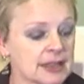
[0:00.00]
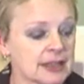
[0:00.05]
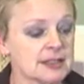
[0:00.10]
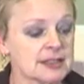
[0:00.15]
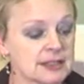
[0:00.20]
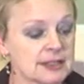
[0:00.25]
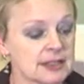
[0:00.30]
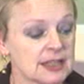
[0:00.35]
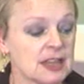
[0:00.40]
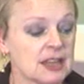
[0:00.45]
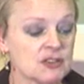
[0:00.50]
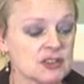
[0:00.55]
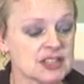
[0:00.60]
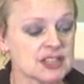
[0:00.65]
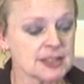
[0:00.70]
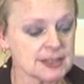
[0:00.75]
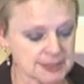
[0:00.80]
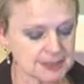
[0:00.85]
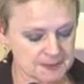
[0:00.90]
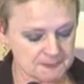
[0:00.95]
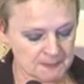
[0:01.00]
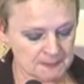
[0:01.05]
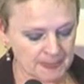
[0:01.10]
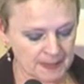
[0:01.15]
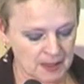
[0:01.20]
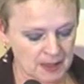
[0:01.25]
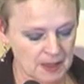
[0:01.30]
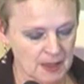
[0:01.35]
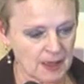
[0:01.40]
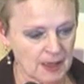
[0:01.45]
and here it is.
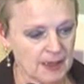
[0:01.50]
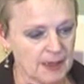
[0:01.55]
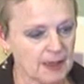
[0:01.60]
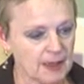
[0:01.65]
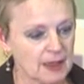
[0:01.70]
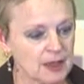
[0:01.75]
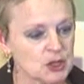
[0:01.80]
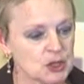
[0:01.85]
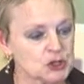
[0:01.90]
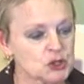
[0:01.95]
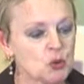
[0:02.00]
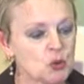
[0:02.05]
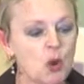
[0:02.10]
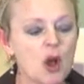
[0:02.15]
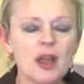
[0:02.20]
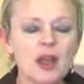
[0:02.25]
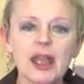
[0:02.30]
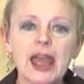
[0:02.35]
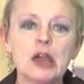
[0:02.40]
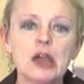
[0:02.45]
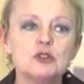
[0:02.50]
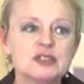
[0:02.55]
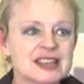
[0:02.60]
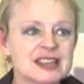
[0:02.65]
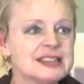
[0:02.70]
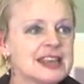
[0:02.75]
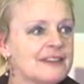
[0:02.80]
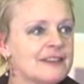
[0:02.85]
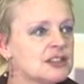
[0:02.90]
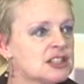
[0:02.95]
So what counts
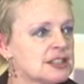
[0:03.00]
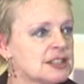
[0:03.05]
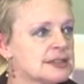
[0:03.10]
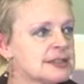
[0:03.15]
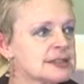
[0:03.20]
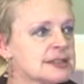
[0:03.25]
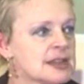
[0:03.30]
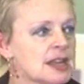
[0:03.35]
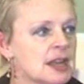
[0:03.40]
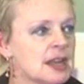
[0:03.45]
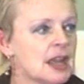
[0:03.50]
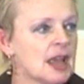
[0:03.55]
as evidence?